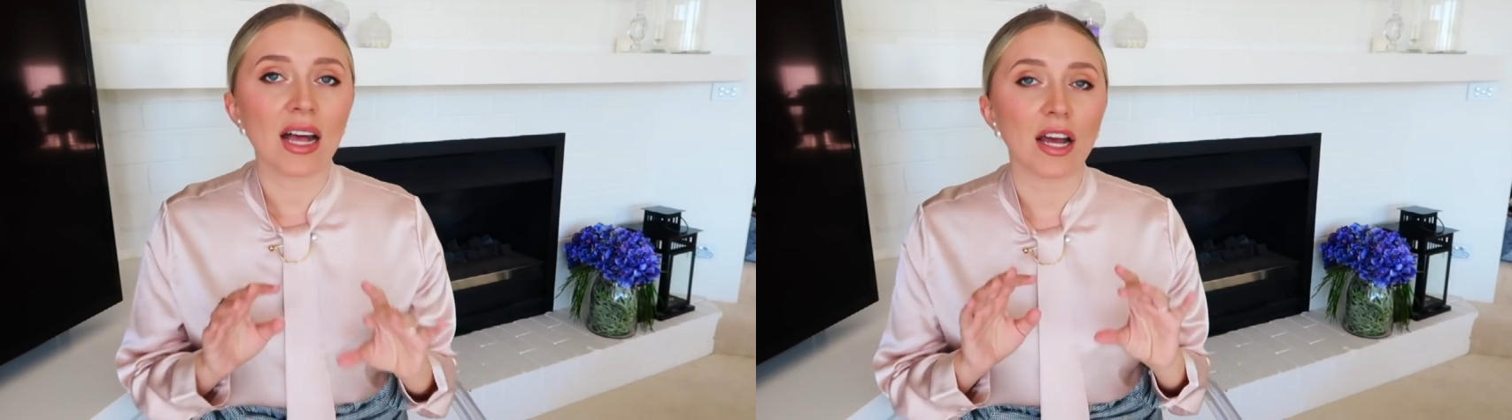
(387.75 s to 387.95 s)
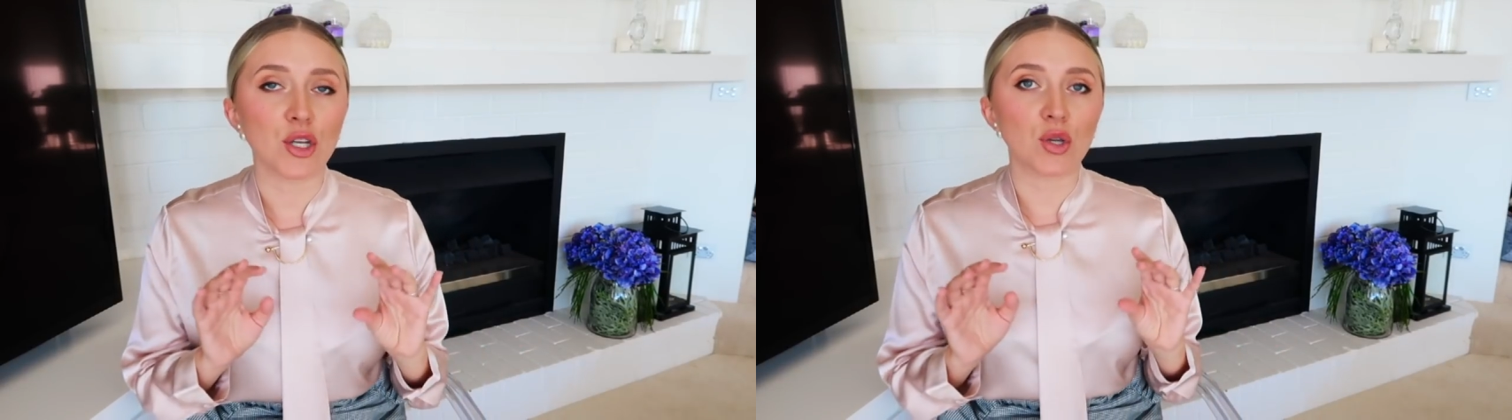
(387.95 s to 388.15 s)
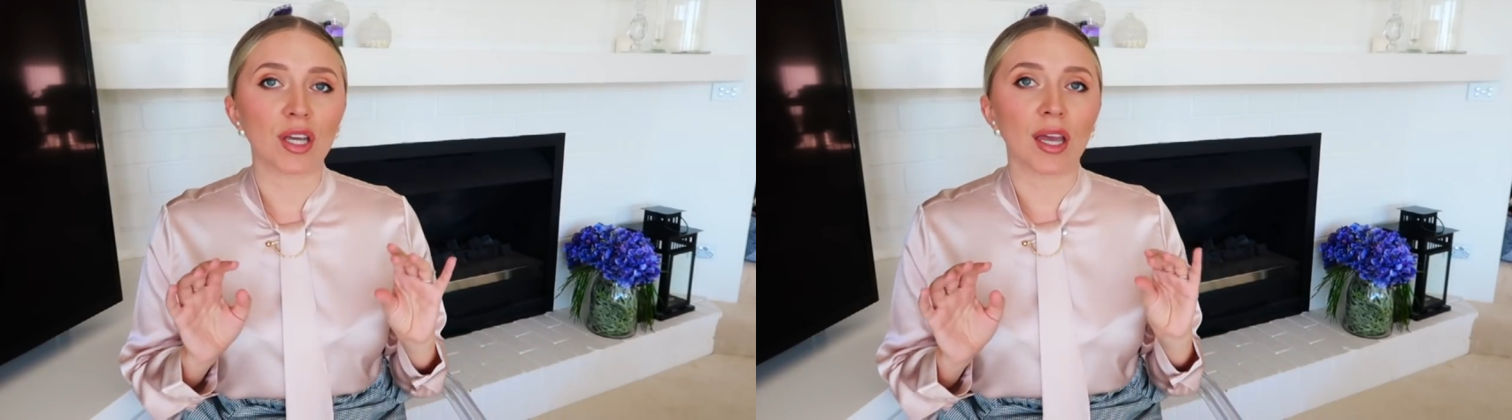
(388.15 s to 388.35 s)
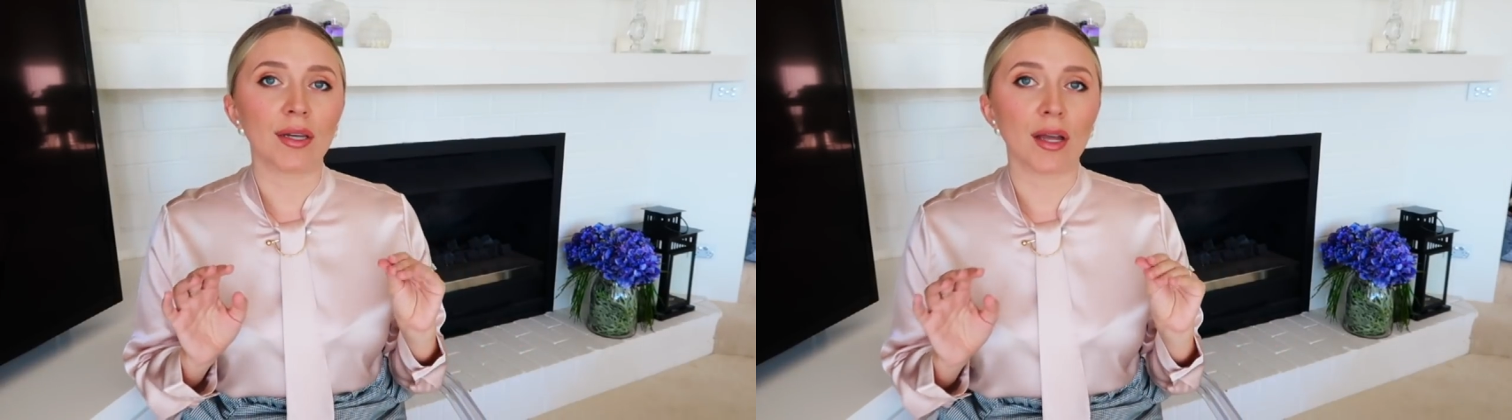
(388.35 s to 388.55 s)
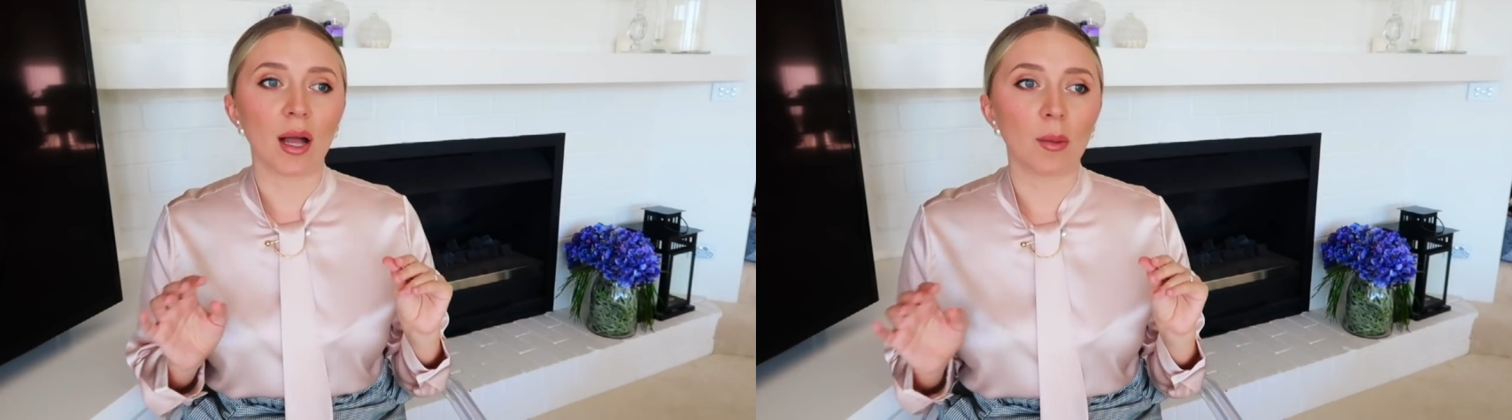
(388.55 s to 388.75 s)
and you
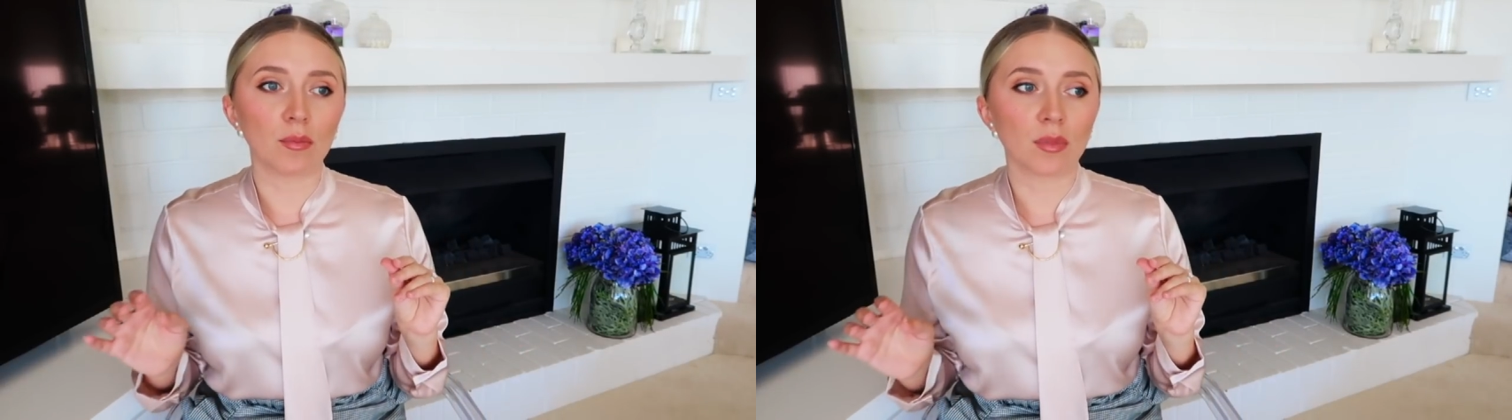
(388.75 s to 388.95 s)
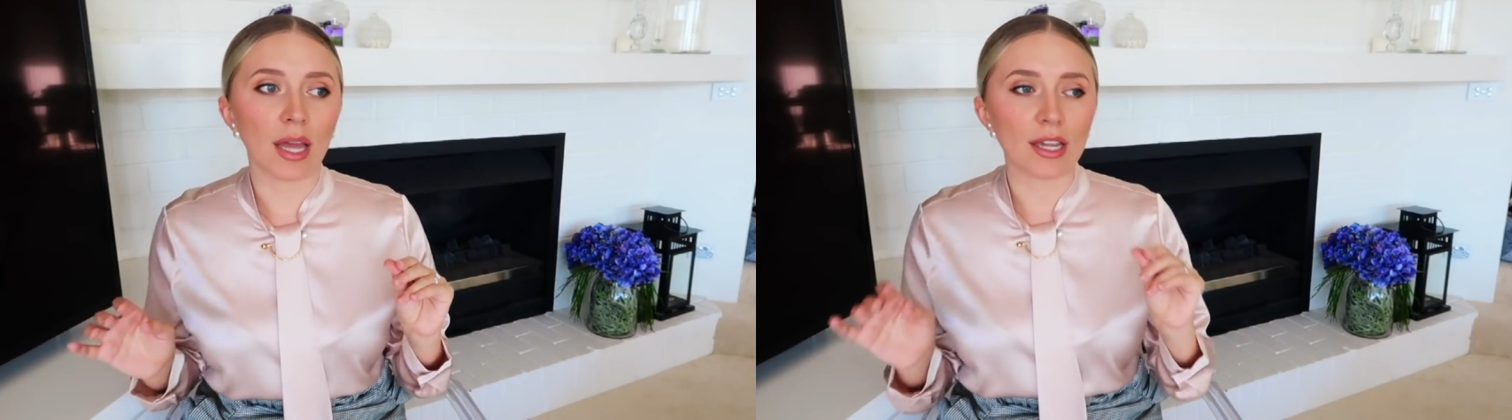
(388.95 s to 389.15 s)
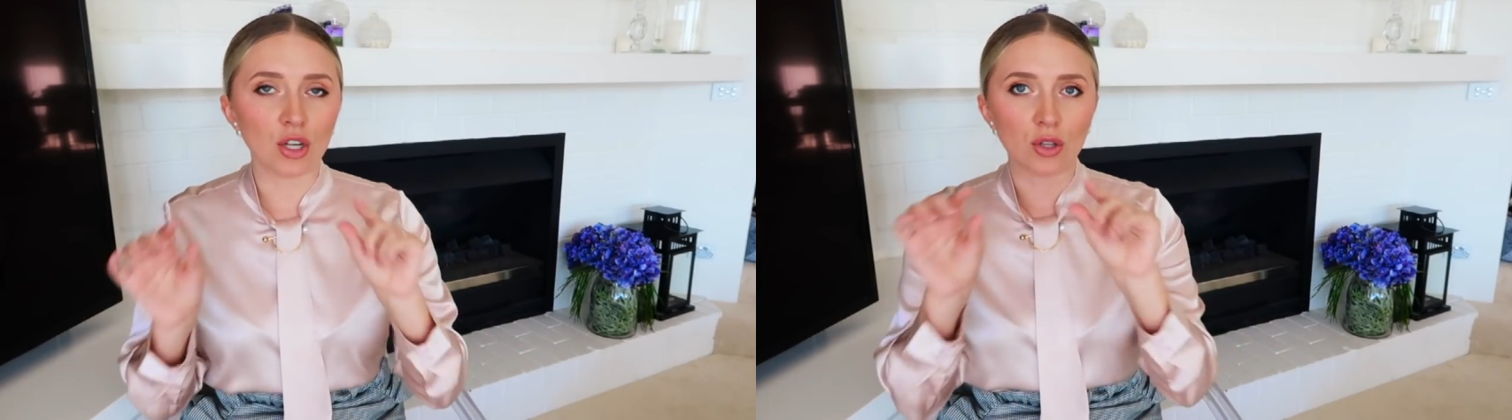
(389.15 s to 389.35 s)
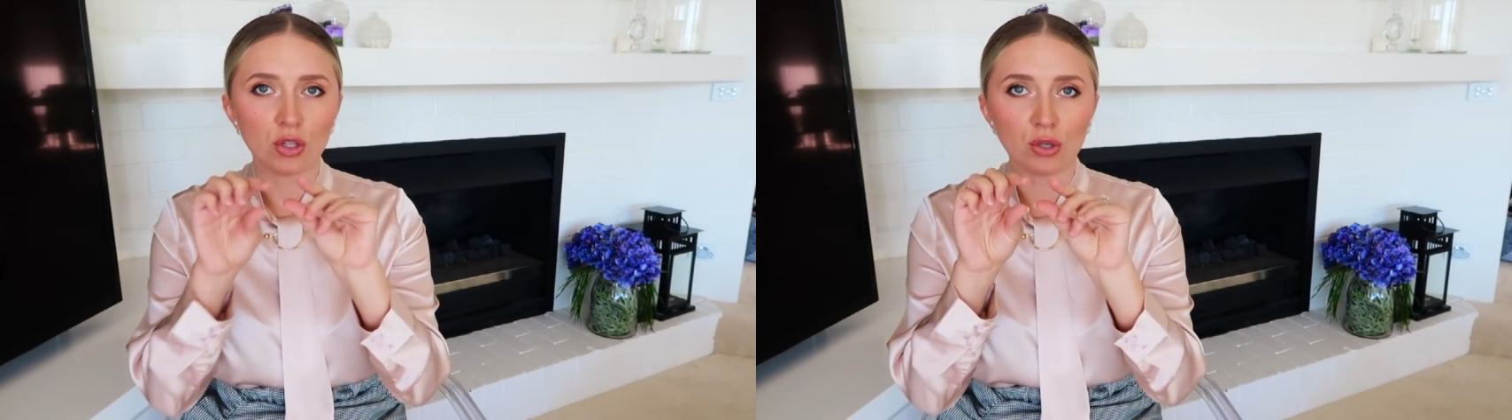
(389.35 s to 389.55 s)
can, um, like, you know,